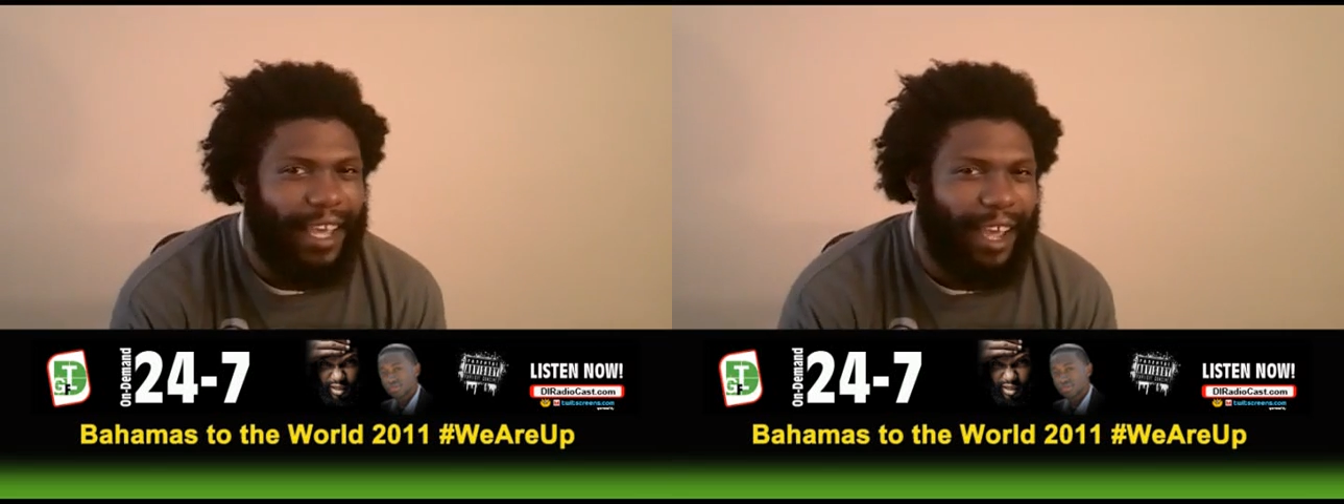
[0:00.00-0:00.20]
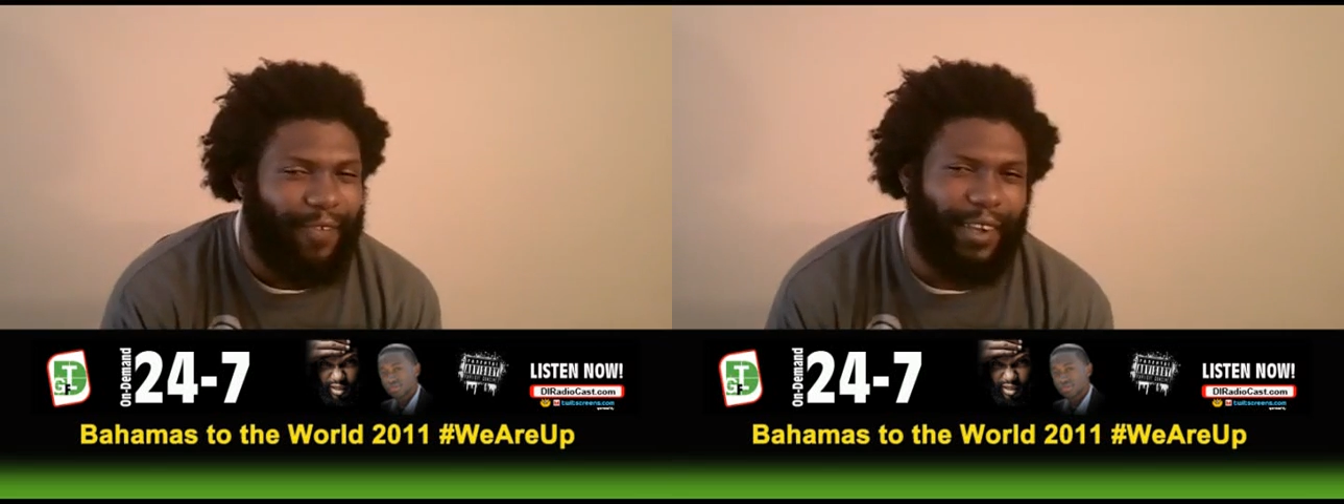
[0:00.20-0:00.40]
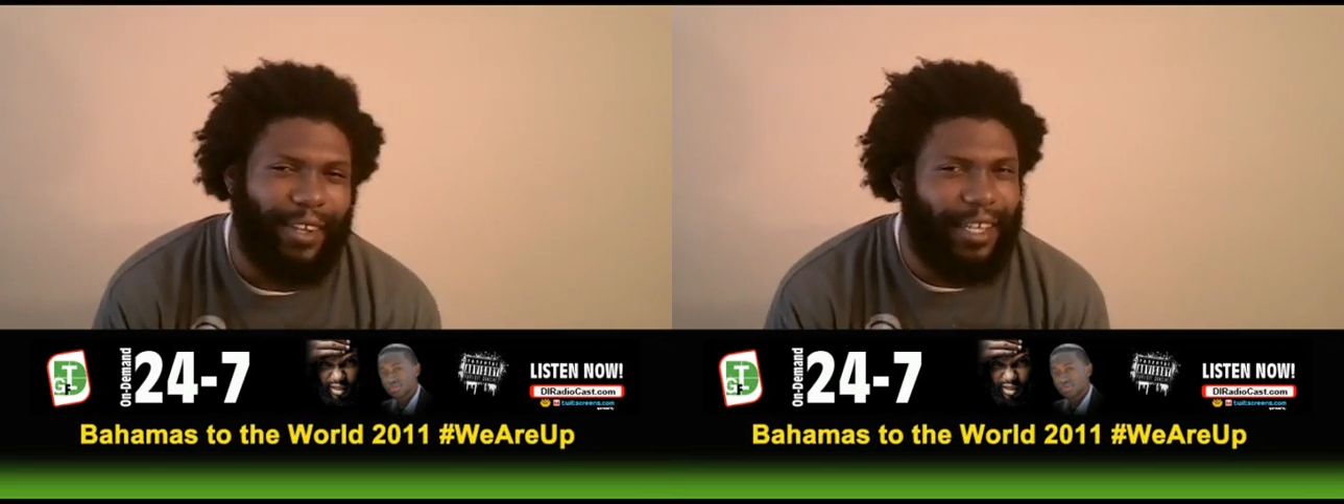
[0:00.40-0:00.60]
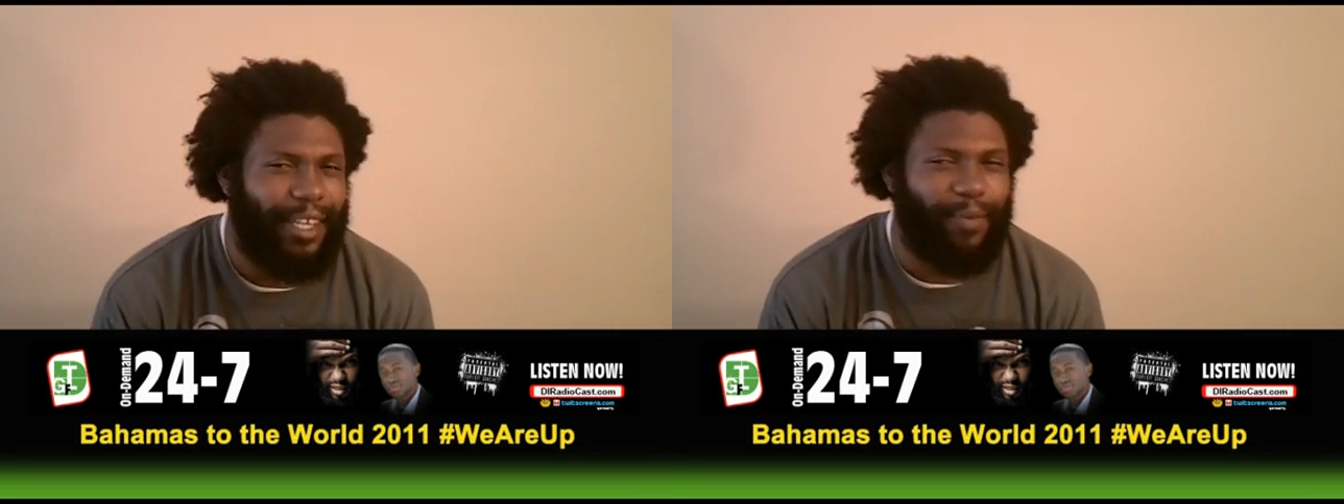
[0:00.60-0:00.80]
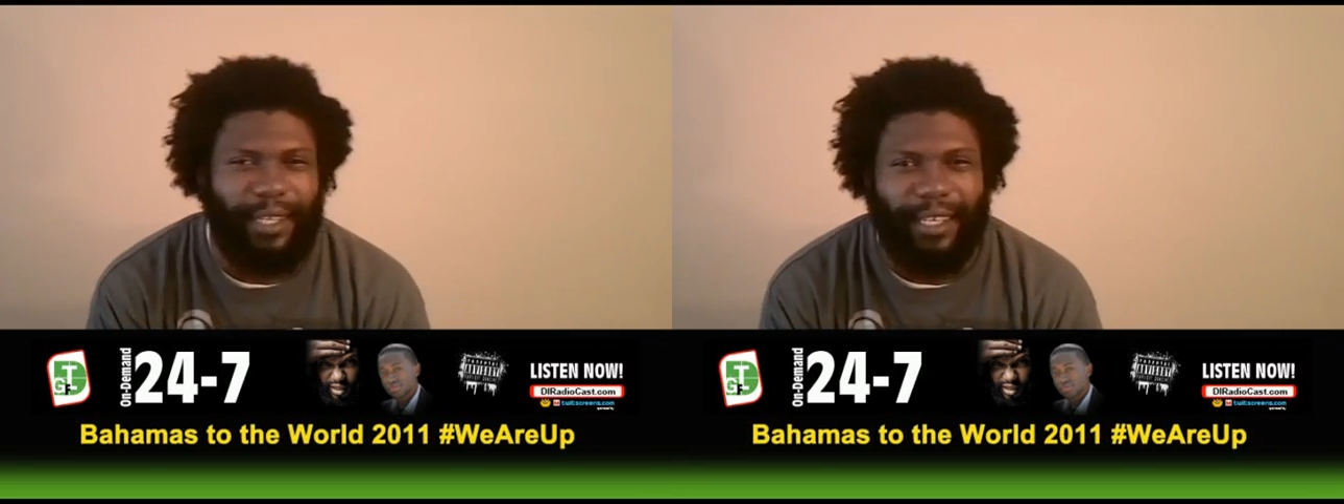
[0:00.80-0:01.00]
Yeah, I felt
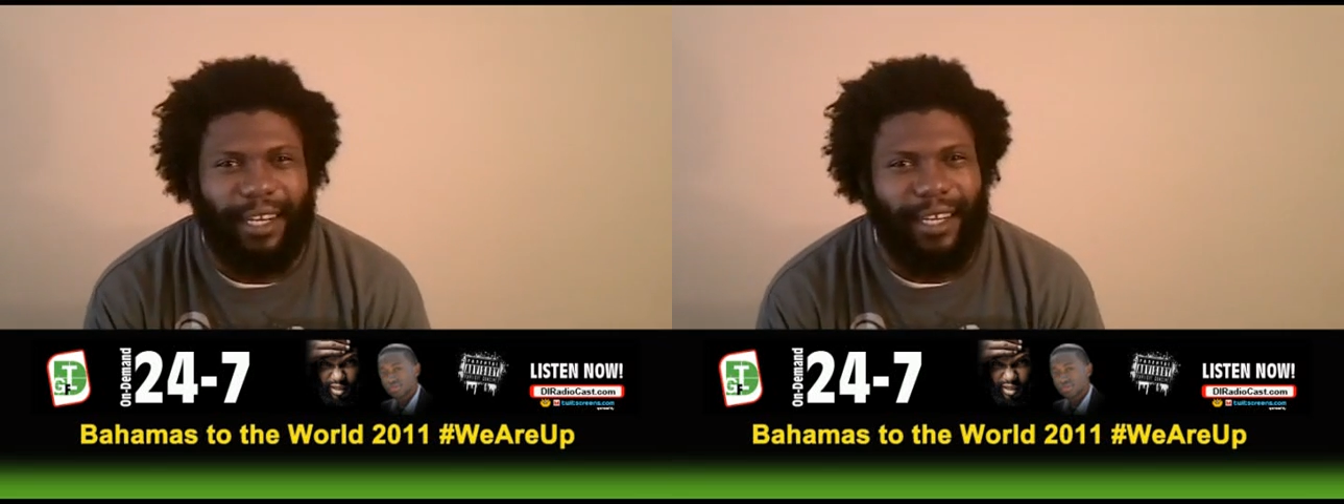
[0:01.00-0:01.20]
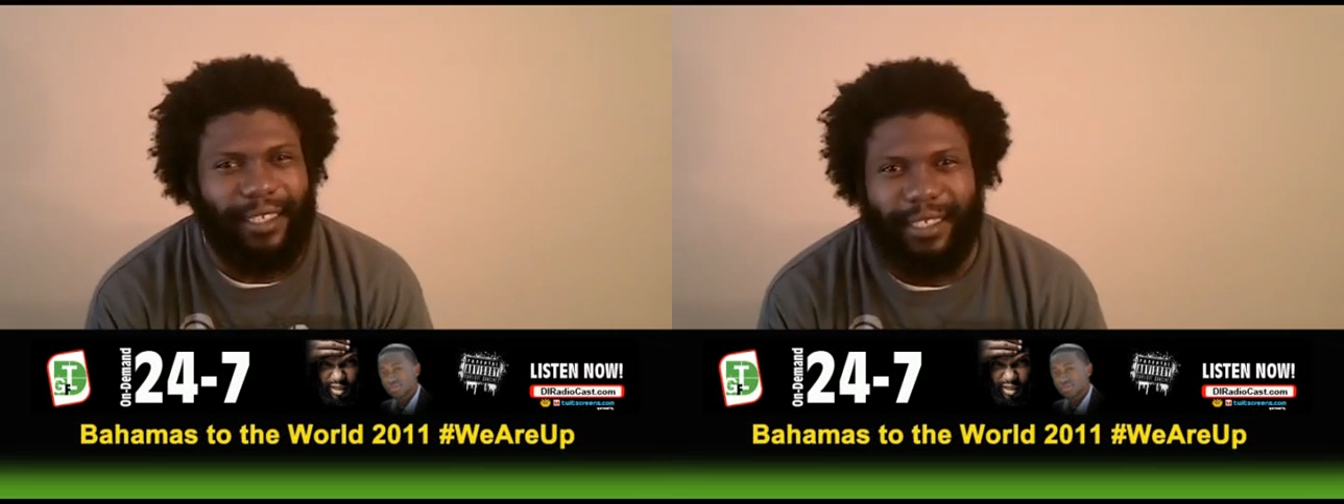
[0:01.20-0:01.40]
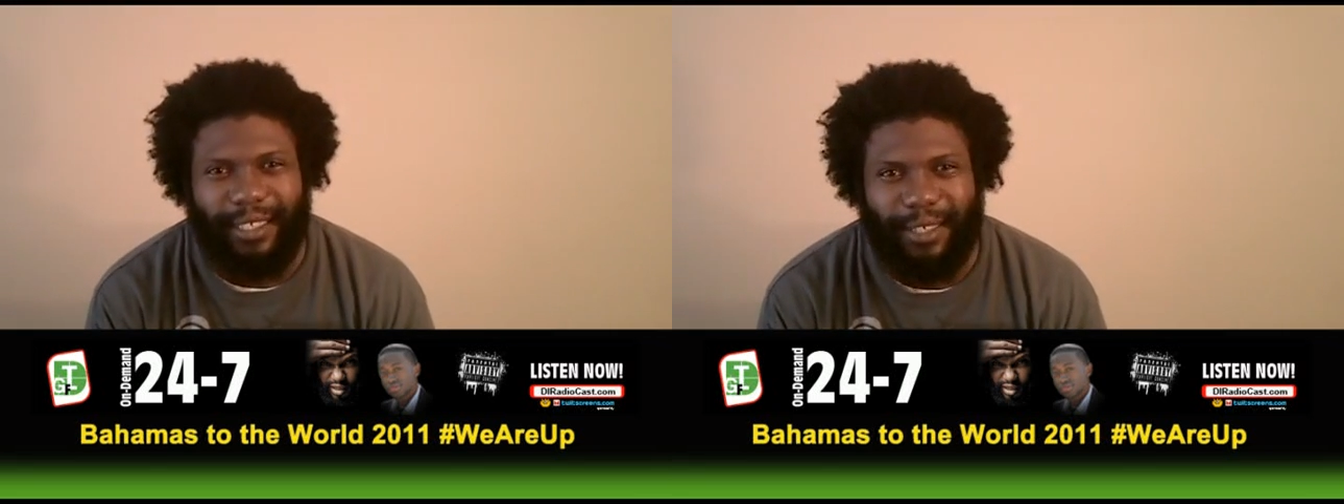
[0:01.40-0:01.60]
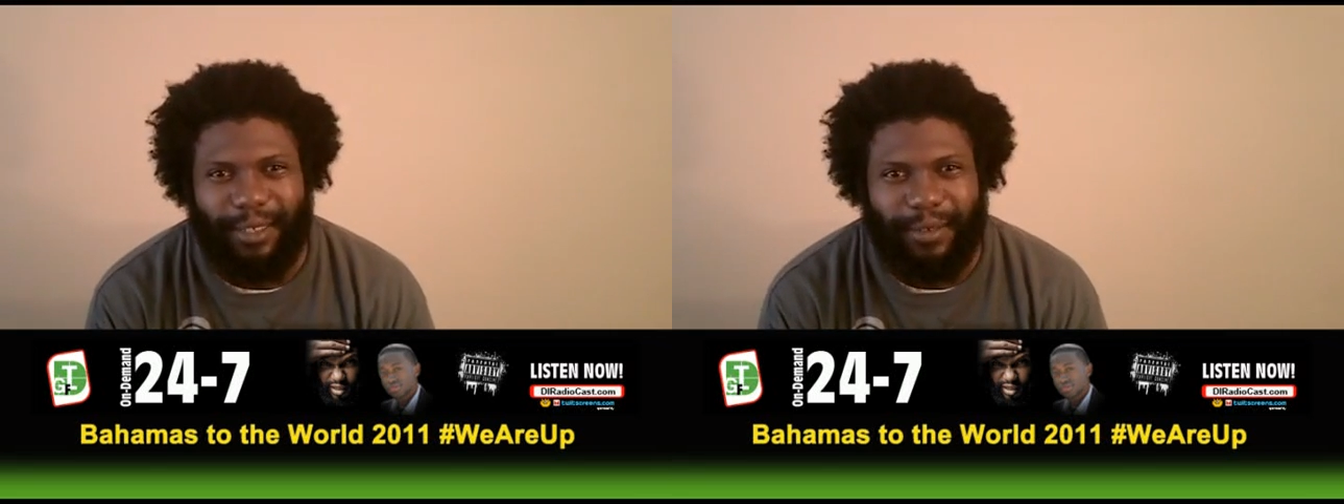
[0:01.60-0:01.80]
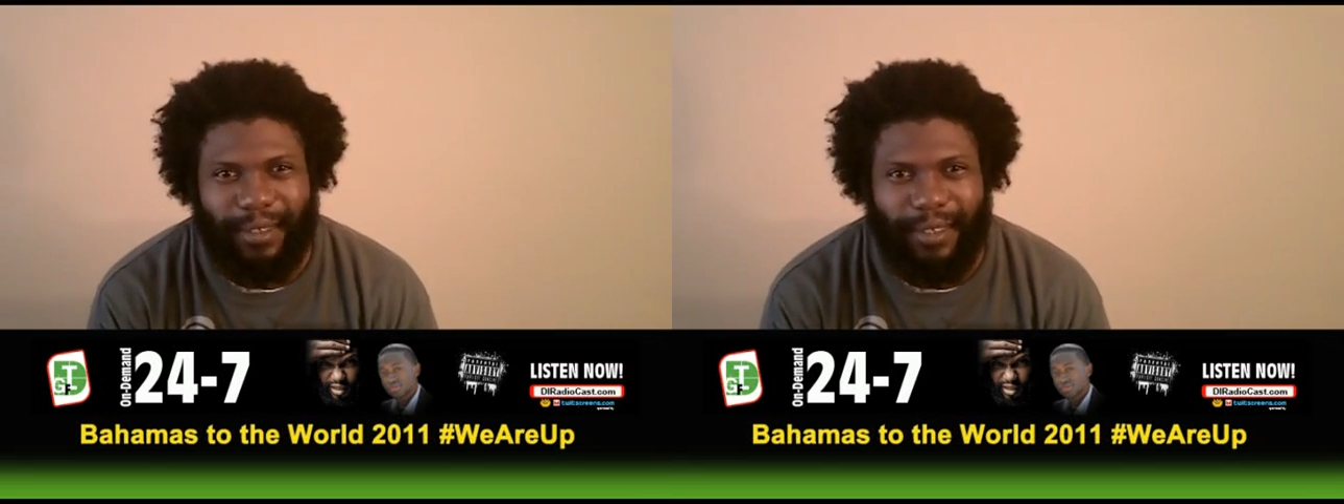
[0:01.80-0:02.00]
like we connected, you know,